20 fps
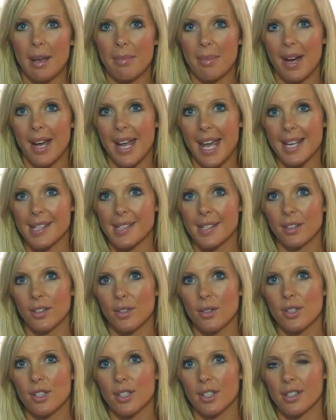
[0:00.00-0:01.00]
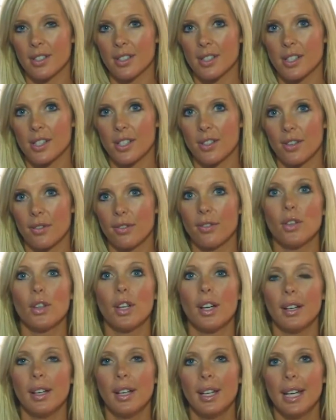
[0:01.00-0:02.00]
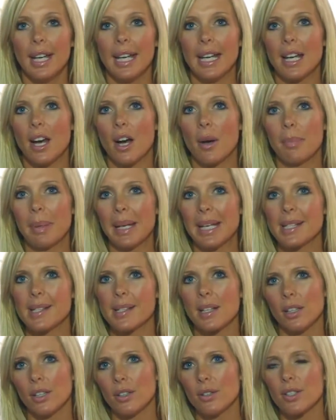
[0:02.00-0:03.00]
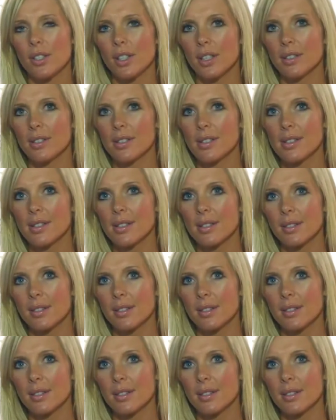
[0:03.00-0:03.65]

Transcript: MIS solutions to the fuller ERP solutions?